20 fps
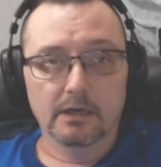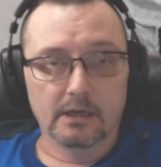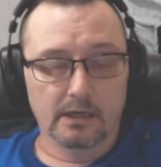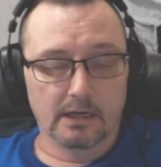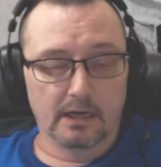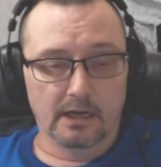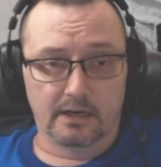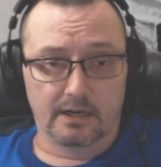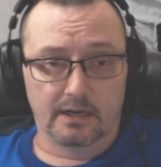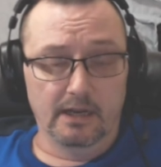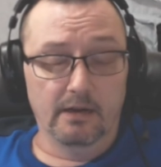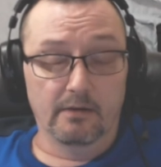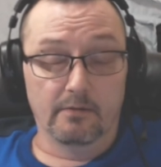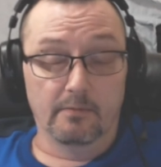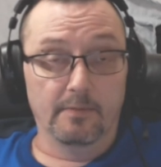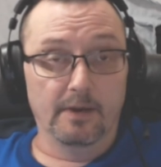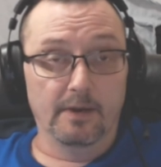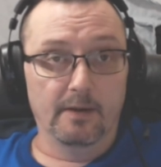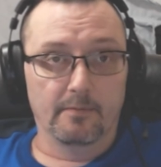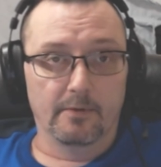I can't
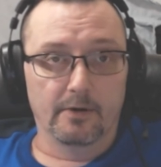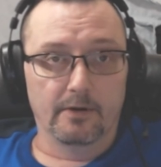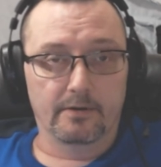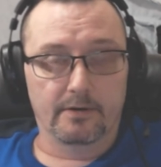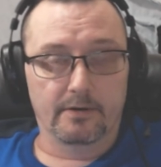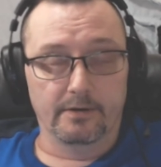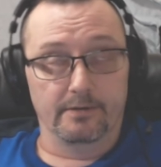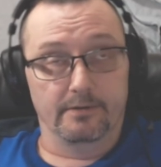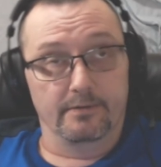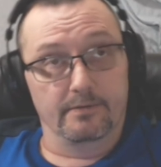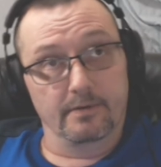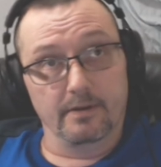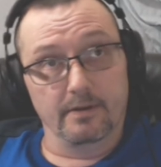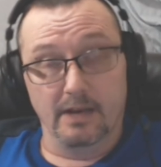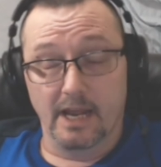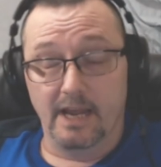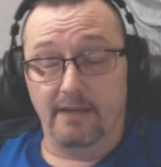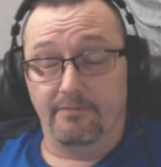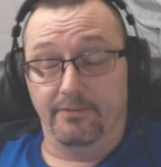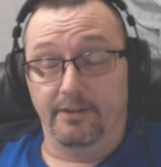remember because
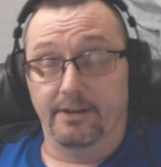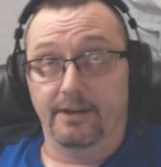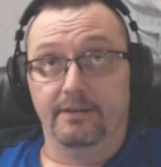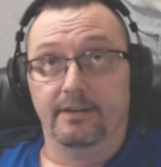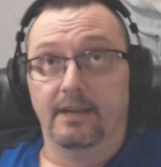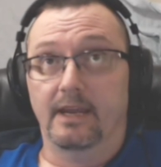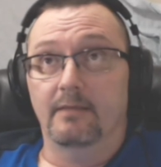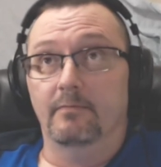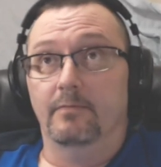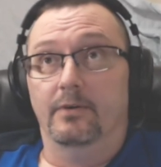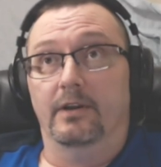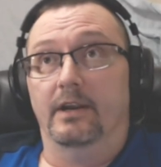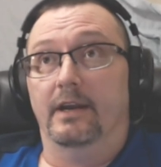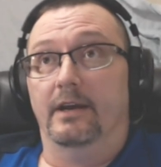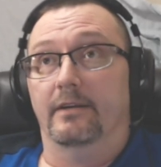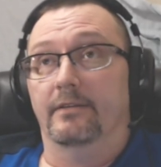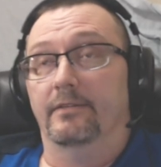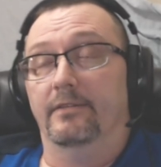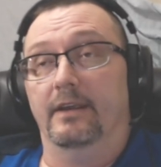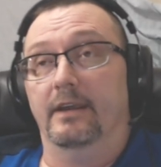Netflix hadn't put
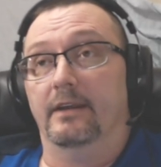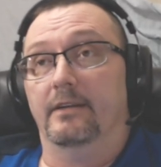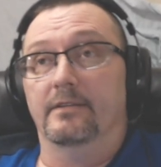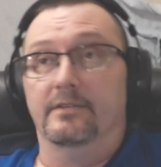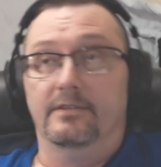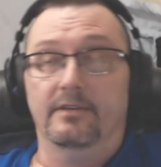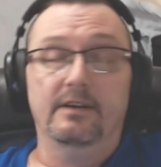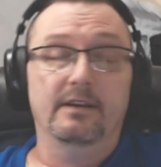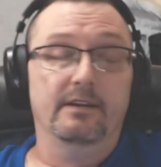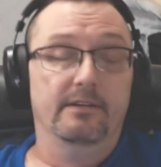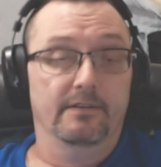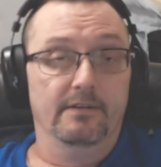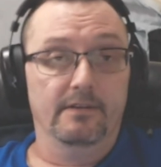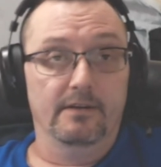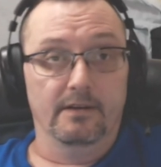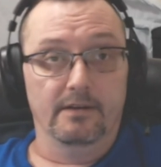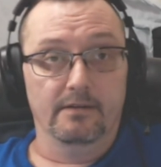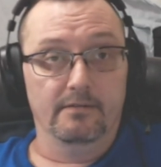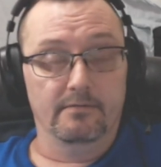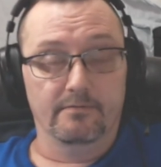out a second season
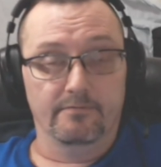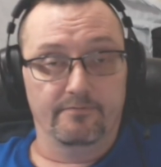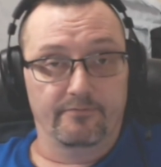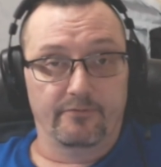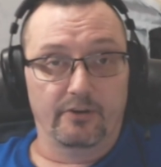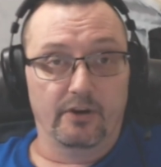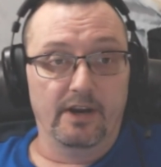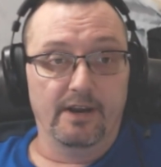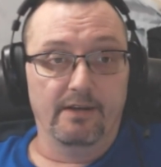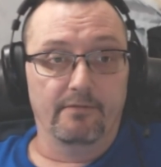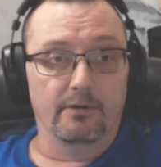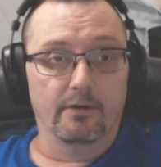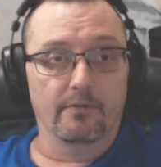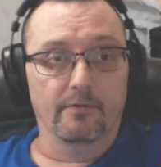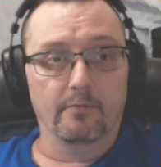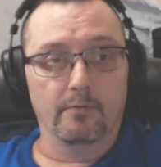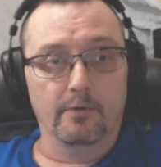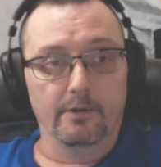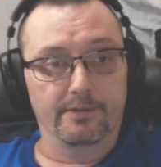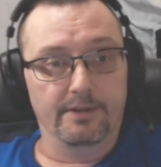in forever
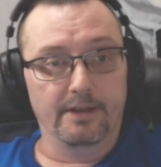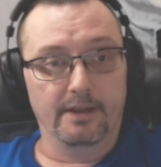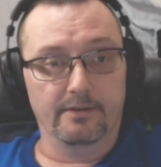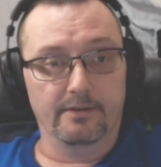with that